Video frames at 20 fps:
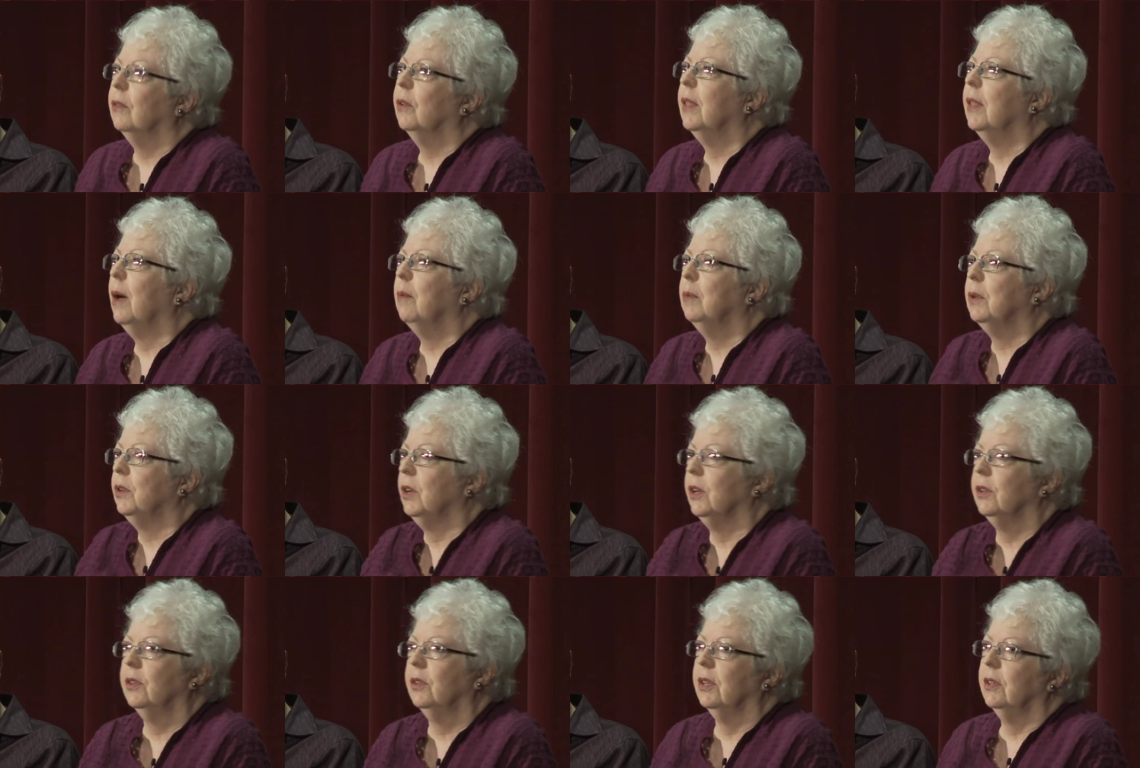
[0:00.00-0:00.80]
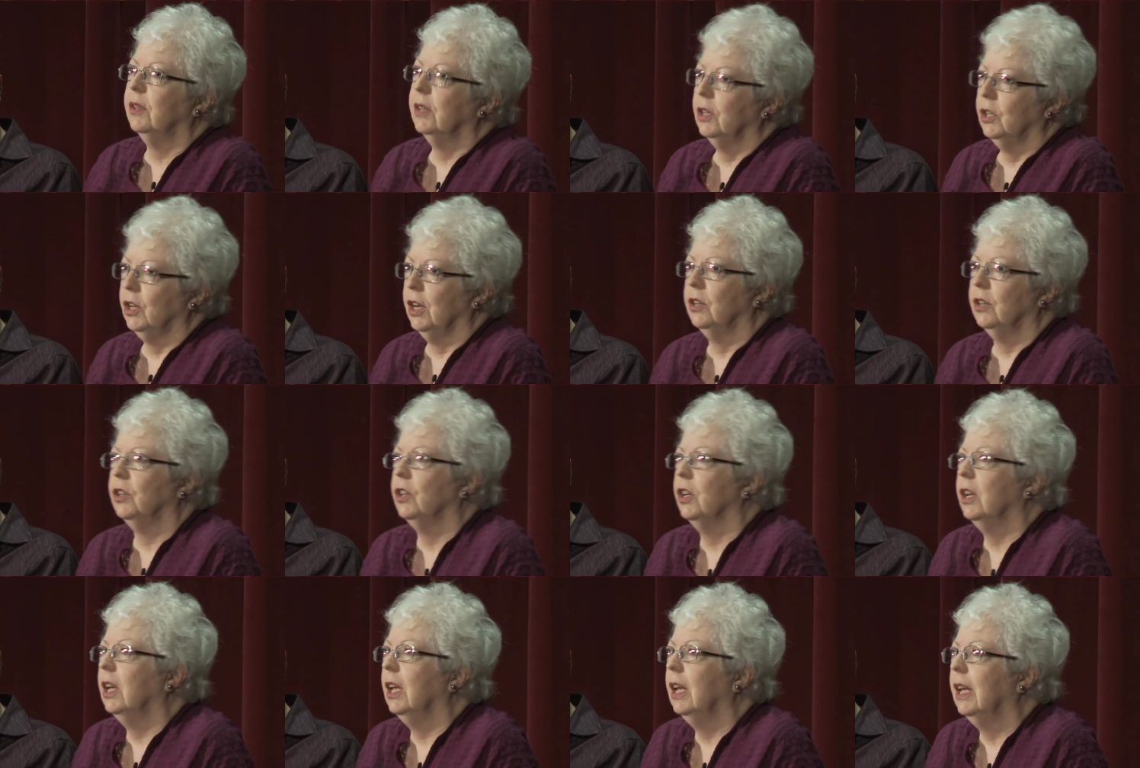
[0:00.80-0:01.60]
So that was just the
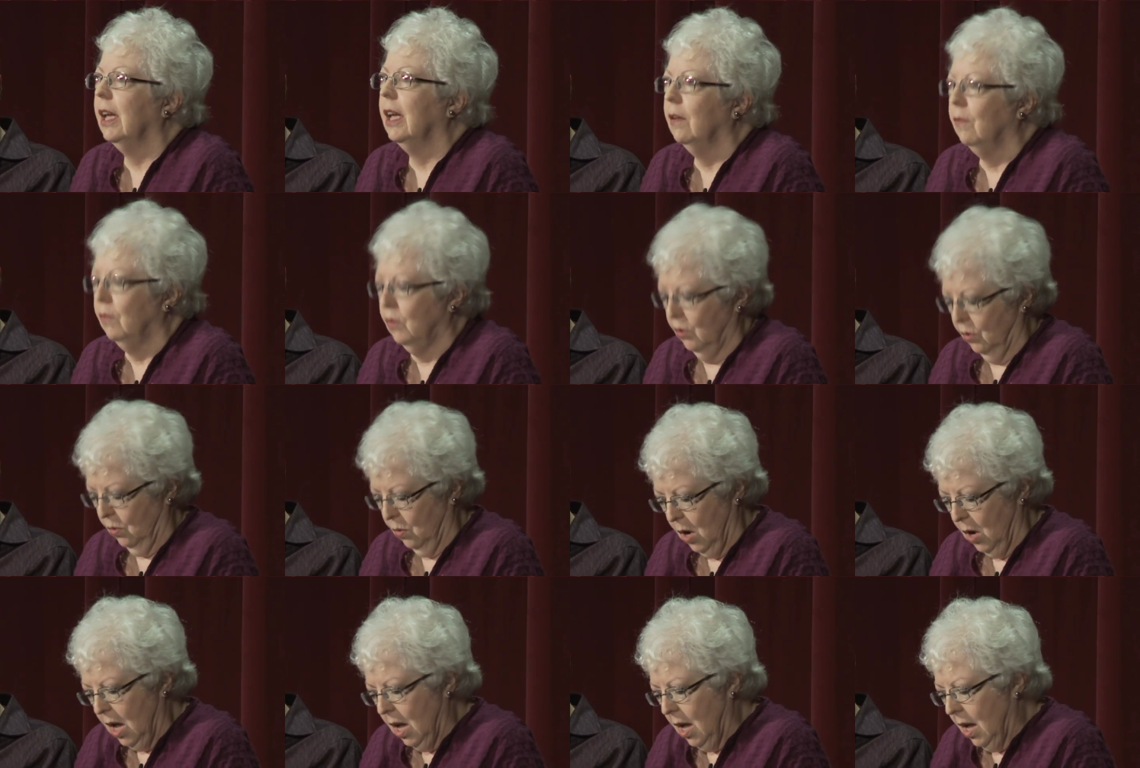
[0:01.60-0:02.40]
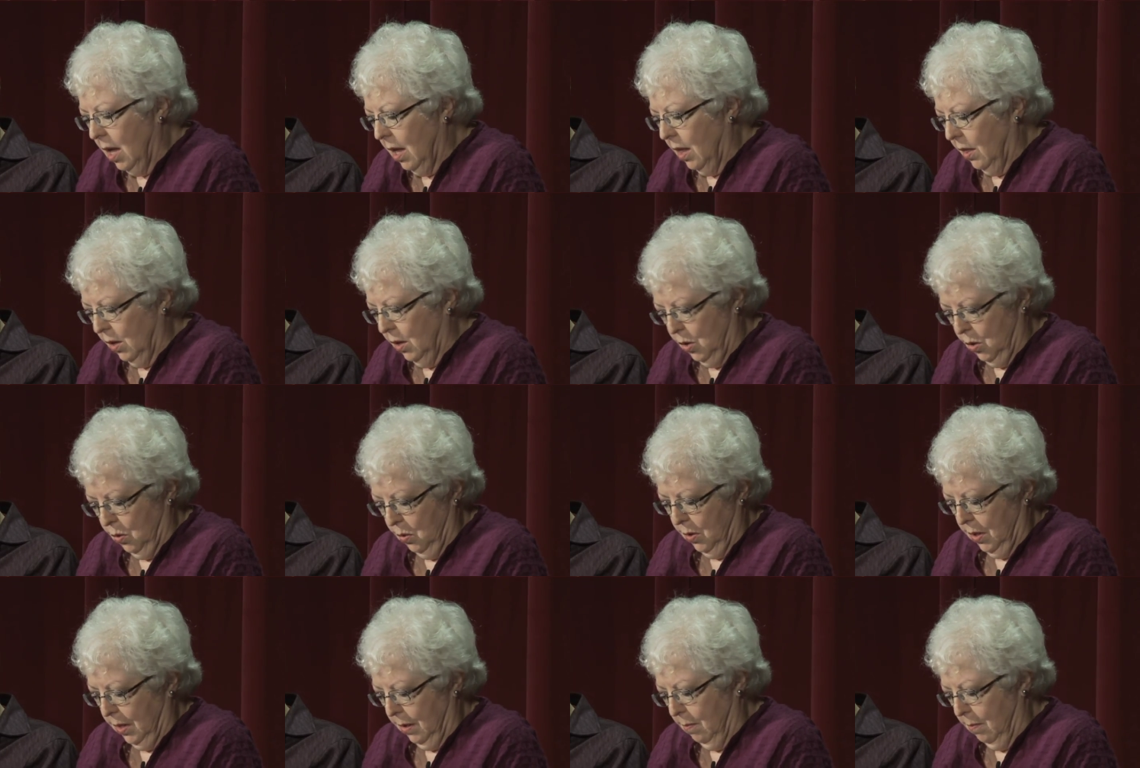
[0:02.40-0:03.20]
suggestion he gave to the two of